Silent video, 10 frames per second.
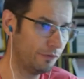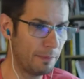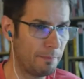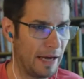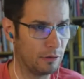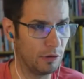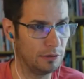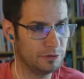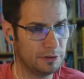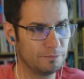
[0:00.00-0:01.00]

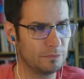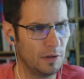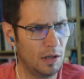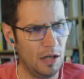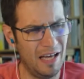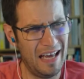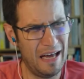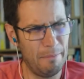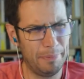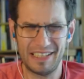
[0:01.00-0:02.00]
background.
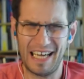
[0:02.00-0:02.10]
But